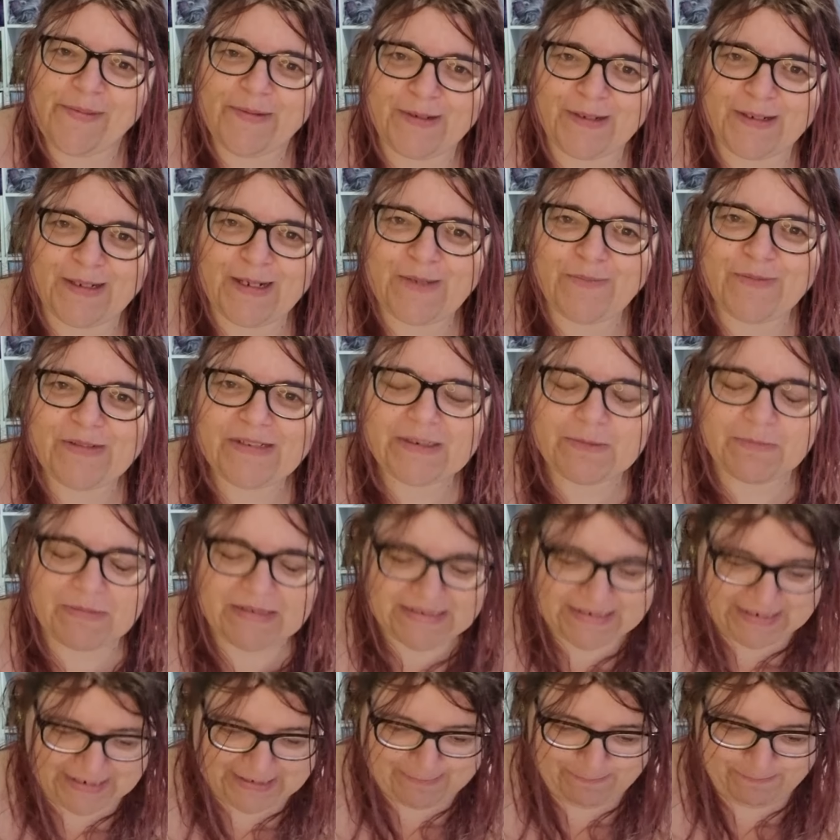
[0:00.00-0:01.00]
Never to be
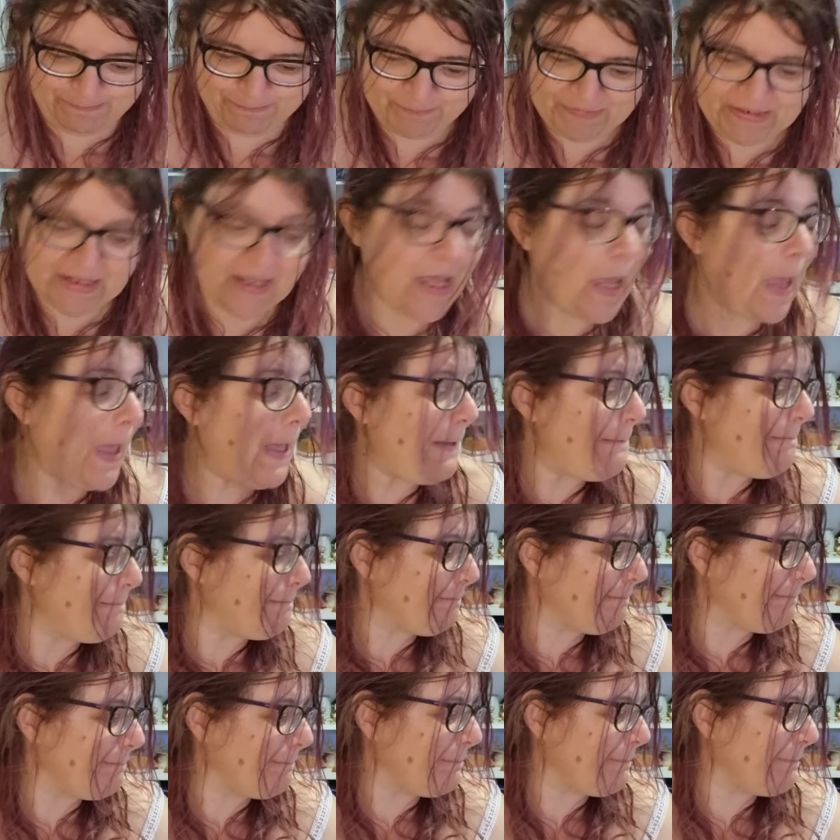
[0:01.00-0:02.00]
done.
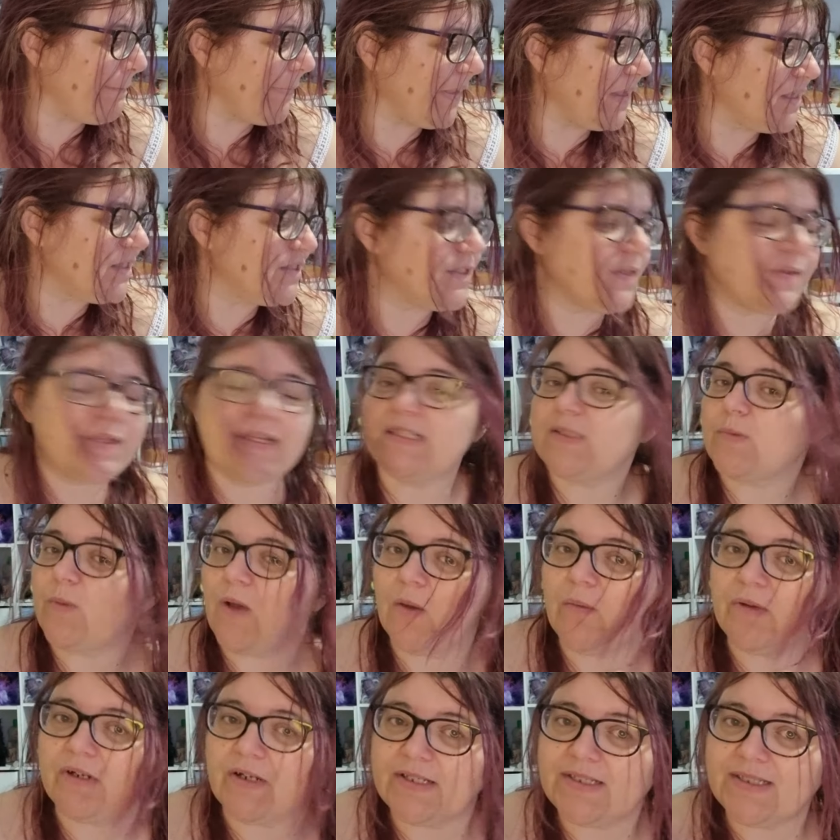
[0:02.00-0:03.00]
So that's why
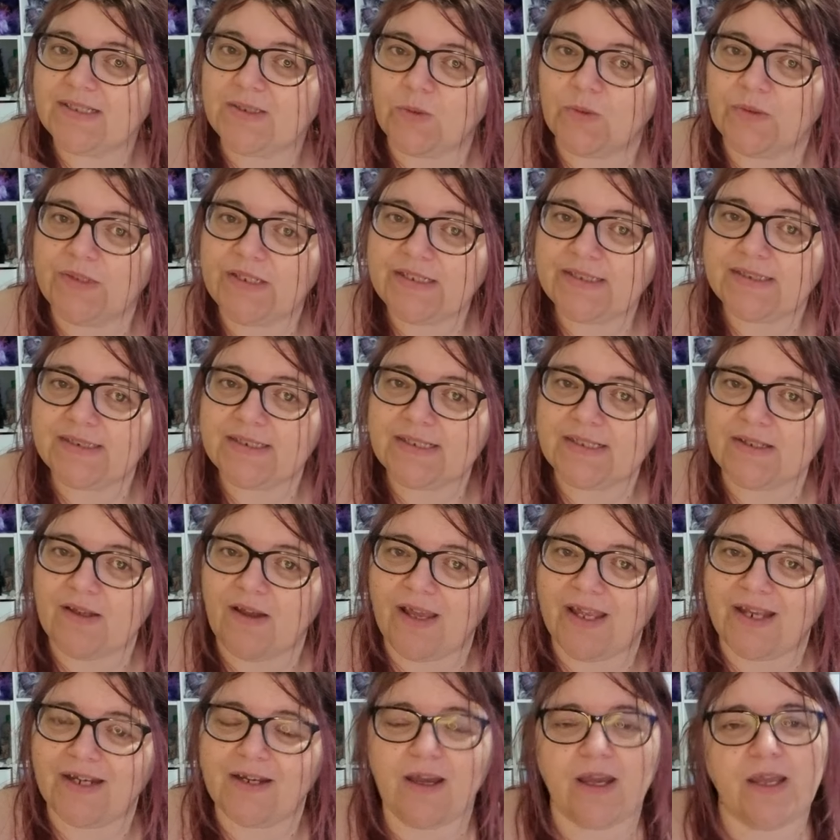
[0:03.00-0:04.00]
when I saw this
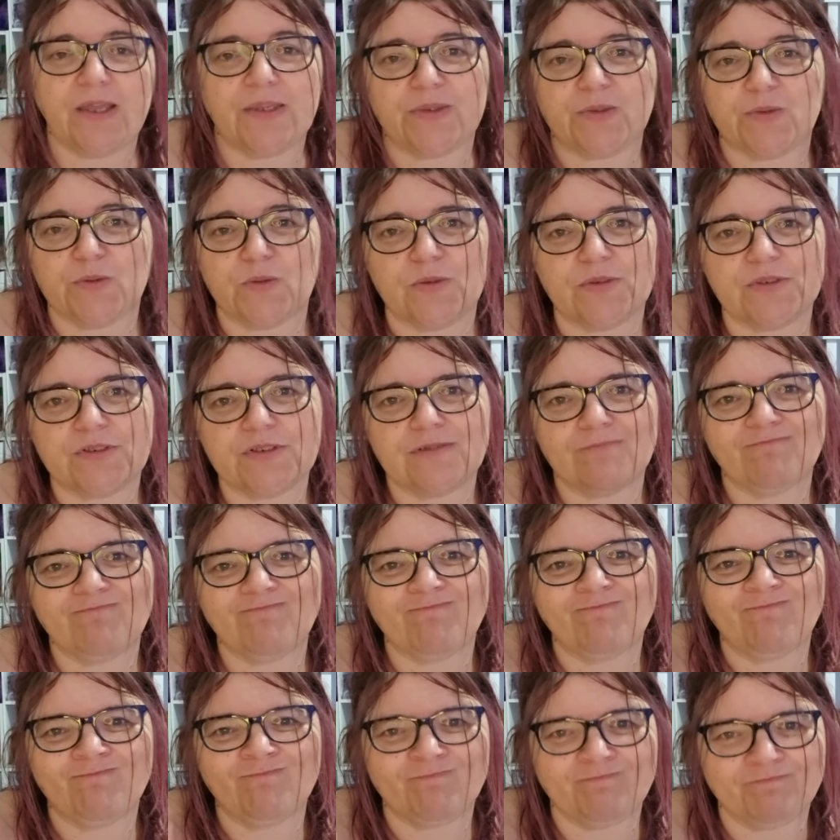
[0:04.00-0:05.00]
design, I thought,
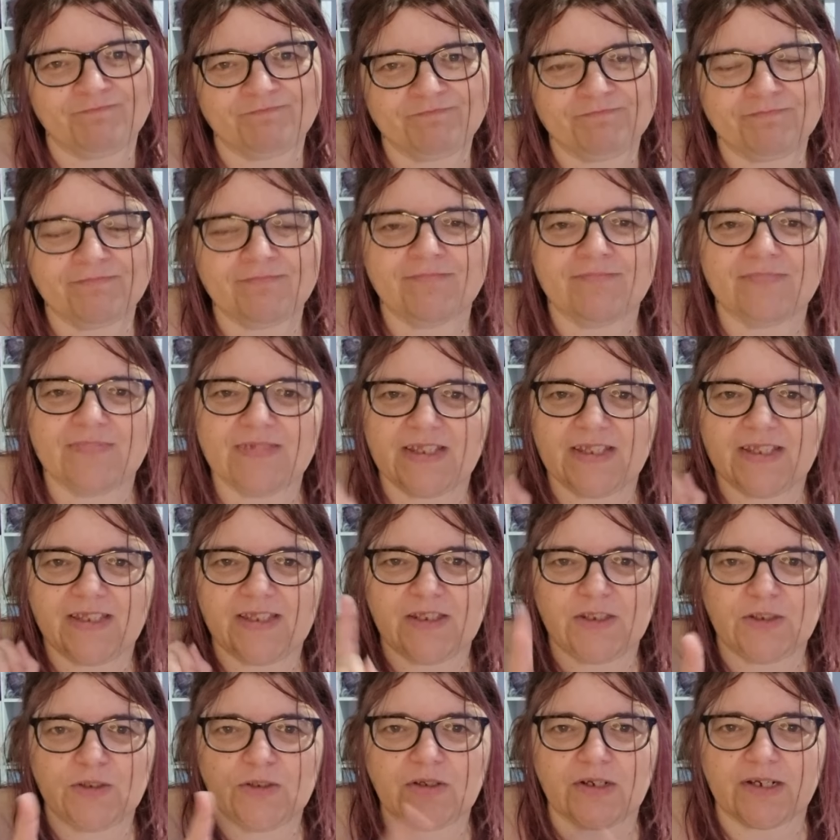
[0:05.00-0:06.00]

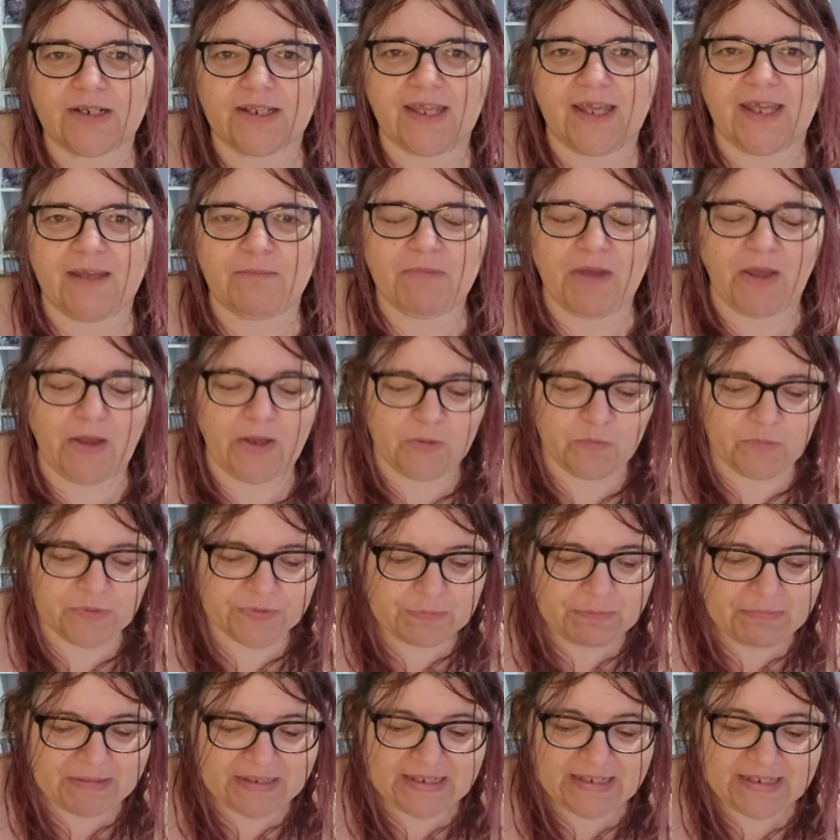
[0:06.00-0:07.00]
you got to come home
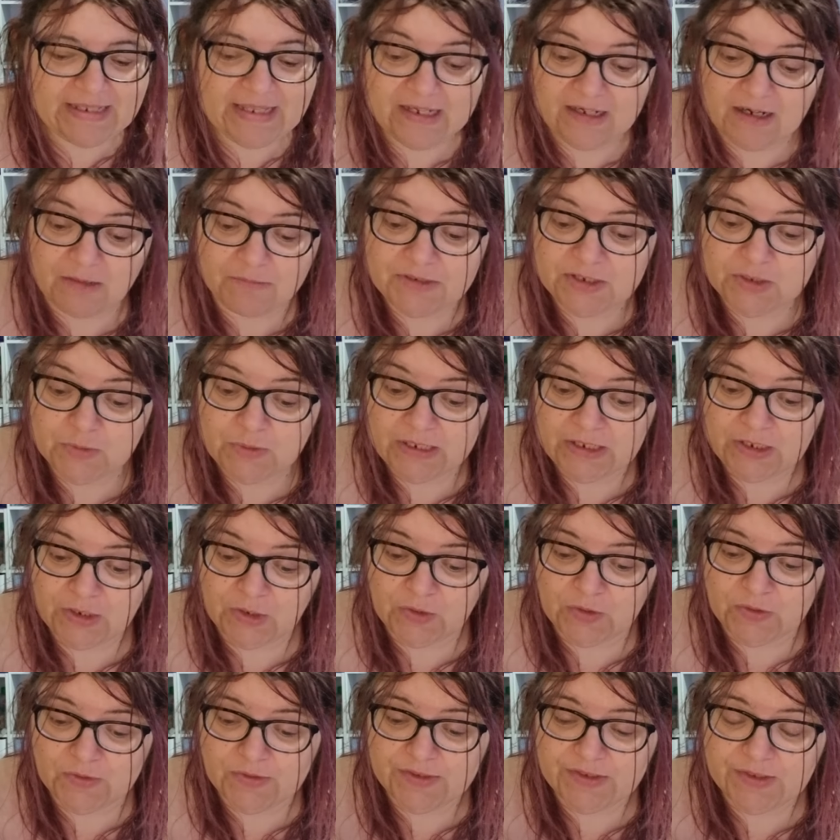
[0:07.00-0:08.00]
with me and I'm doing
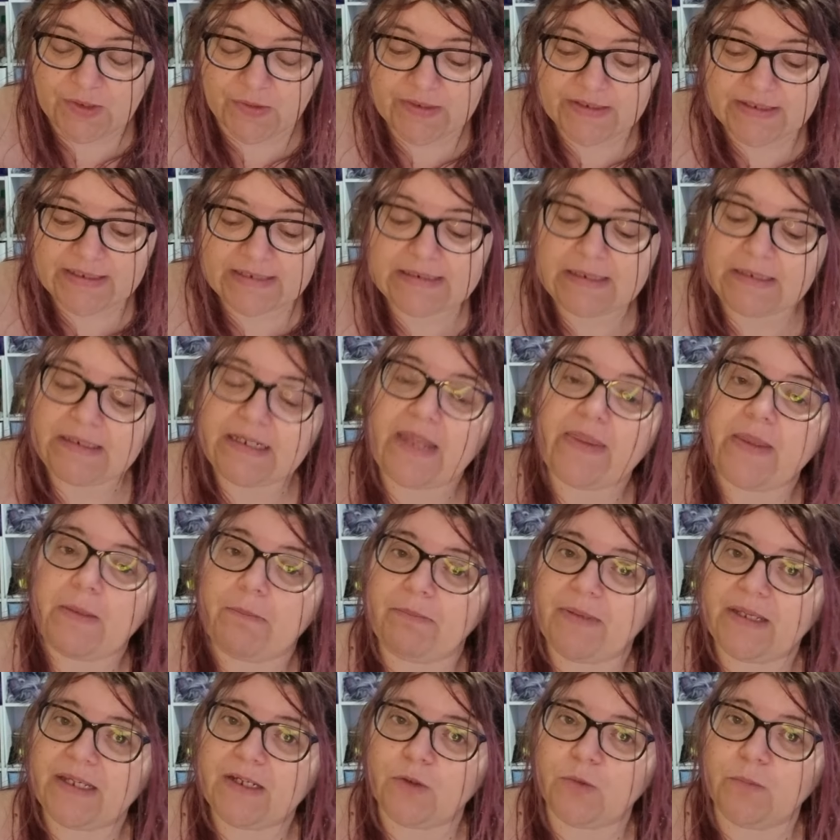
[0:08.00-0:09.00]
you. So this is another
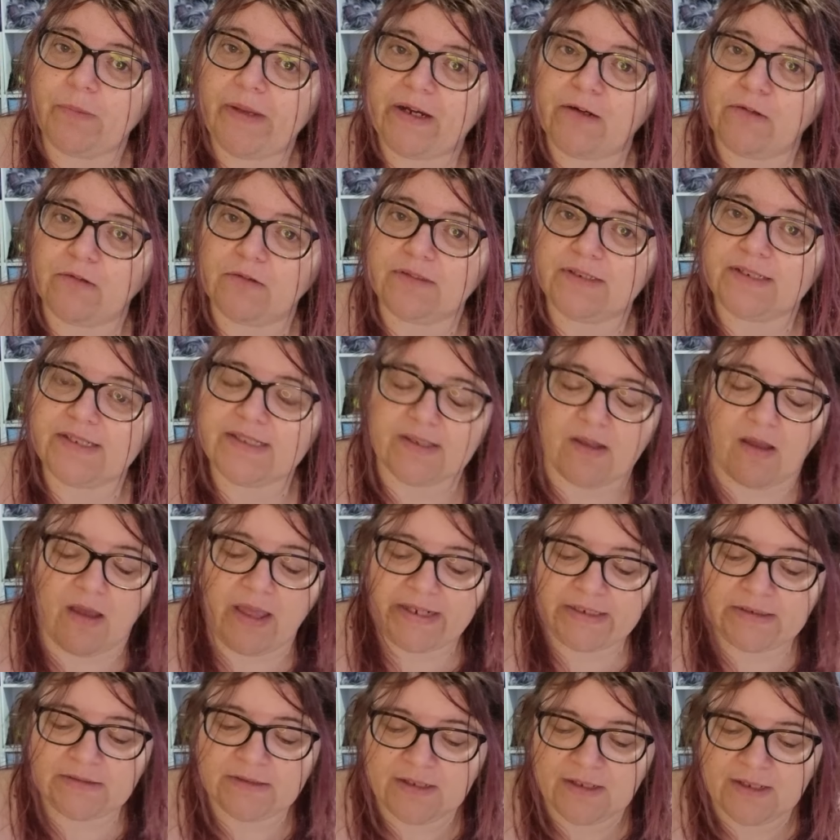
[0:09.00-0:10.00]
pickle barrel
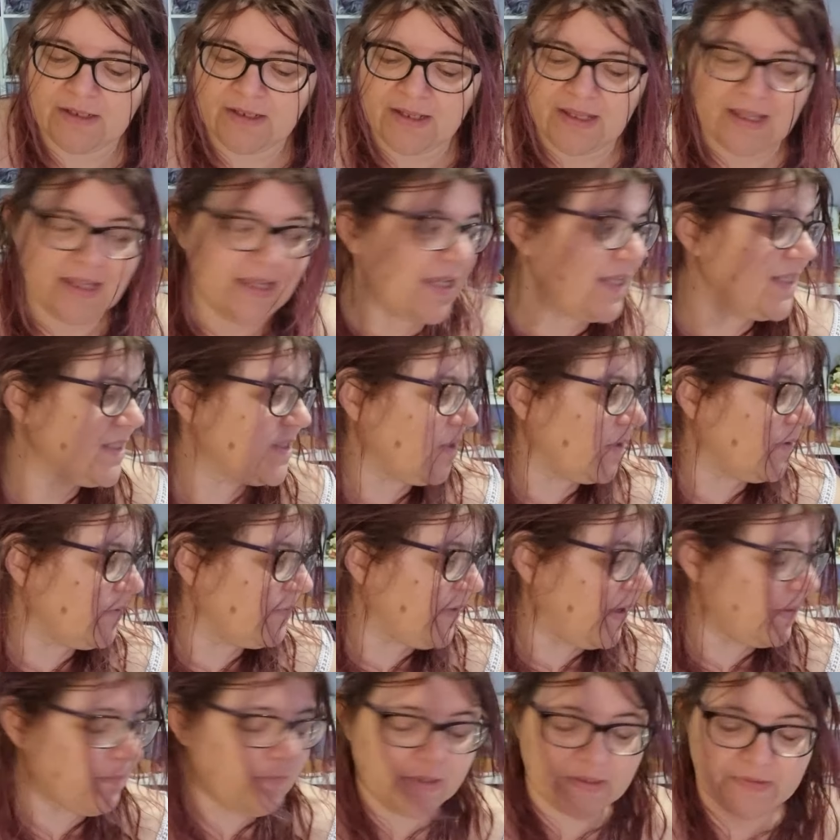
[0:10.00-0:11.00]
design. It's on a
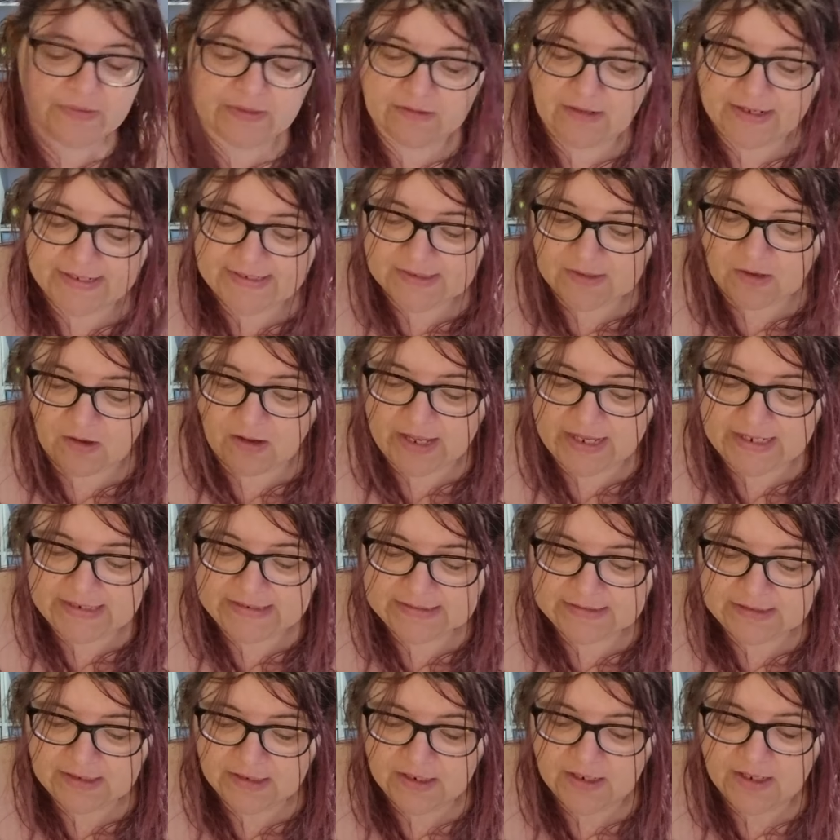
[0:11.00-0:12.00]
fabric that I dyed.